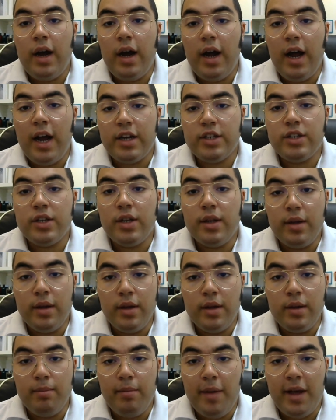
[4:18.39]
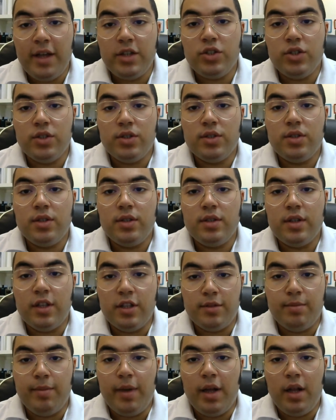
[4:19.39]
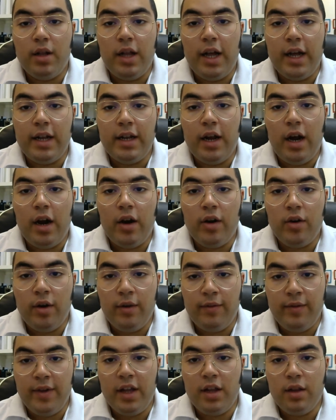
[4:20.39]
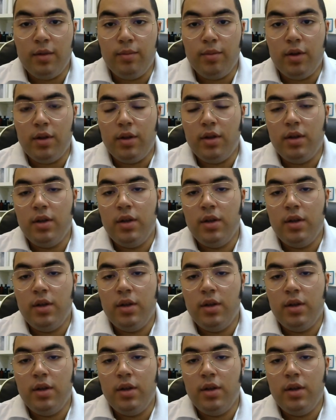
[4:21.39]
actually matches the smell and are available